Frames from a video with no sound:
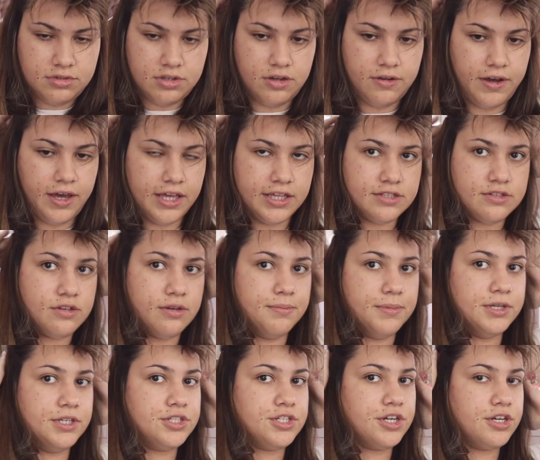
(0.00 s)
Okay, so I'm
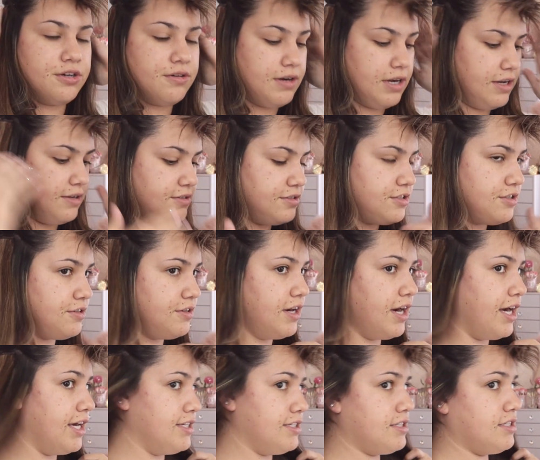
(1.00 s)
going to turn around so you
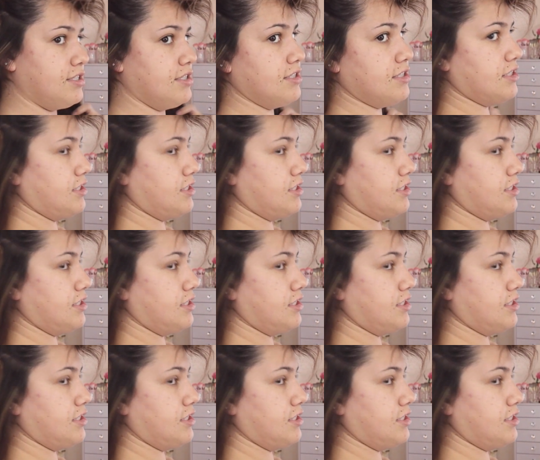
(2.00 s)
guys can